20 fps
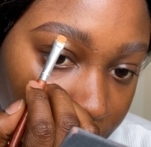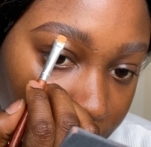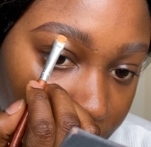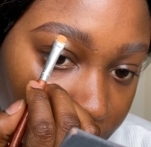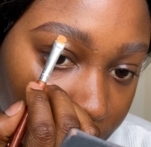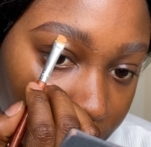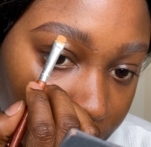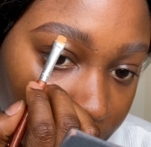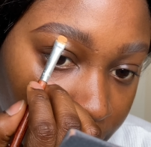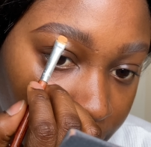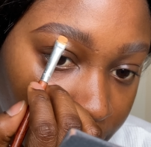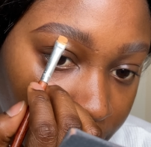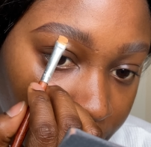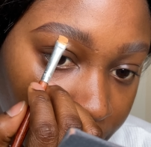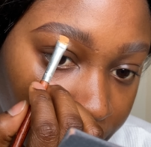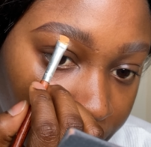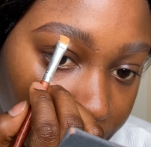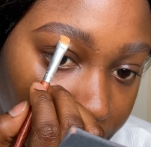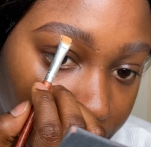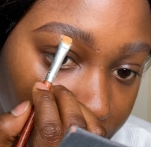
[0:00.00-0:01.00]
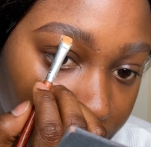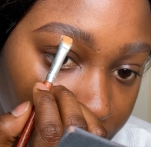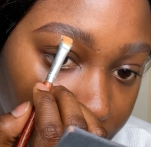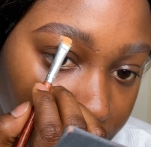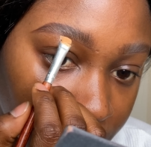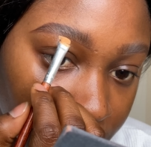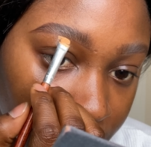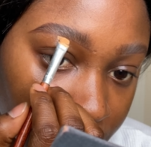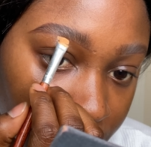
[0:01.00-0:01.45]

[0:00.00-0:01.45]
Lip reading: the eyebrows